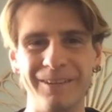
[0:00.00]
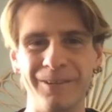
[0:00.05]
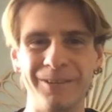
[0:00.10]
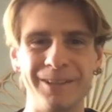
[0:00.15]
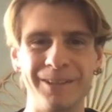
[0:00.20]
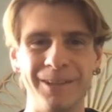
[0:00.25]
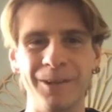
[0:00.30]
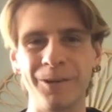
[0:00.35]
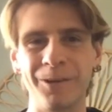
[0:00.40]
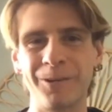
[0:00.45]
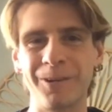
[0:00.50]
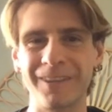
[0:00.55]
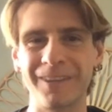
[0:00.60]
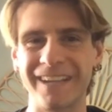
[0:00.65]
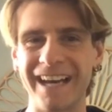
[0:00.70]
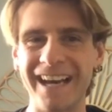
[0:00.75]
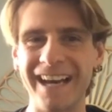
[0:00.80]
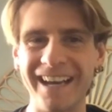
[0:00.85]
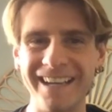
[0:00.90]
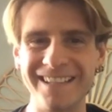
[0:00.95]
local
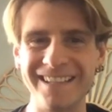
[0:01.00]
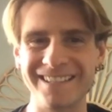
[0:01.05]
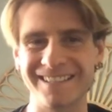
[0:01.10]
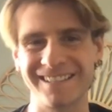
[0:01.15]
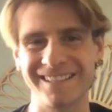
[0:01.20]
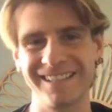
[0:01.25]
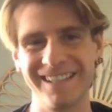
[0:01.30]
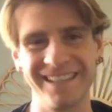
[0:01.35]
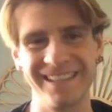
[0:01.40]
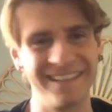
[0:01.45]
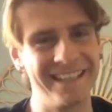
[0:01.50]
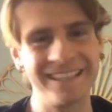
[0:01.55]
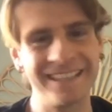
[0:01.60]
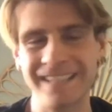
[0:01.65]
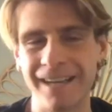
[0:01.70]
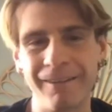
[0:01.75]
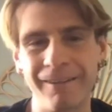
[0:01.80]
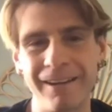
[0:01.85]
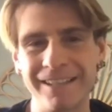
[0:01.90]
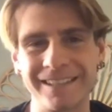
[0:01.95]
guys. That's
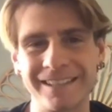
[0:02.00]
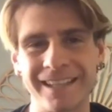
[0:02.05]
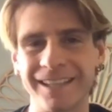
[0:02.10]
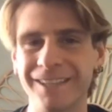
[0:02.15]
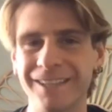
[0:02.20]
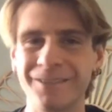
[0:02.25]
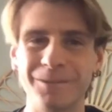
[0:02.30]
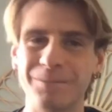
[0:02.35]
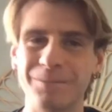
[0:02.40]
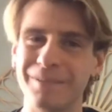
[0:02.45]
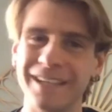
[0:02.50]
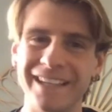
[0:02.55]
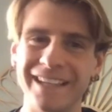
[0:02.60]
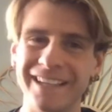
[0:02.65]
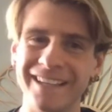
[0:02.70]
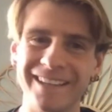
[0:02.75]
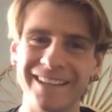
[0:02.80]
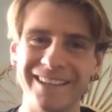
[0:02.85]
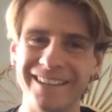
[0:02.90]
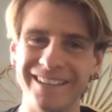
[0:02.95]
how I started to
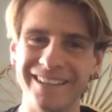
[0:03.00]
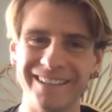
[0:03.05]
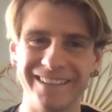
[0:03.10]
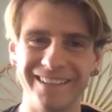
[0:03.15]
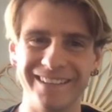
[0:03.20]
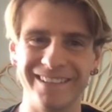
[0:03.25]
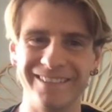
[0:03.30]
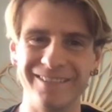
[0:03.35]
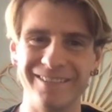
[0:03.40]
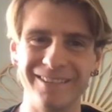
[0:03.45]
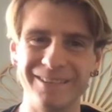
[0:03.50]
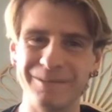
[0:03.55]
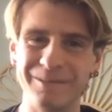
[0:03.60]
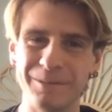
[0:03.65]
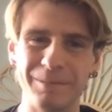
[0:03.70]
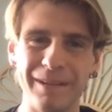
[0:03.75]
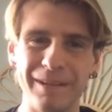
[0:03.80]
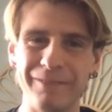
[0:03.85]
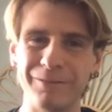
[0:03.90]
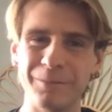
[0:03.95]
play
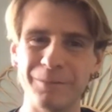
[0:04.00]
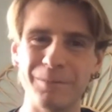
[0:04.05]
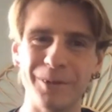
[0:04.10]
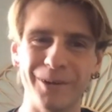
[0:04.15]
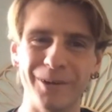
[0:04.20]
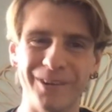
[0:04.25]
football.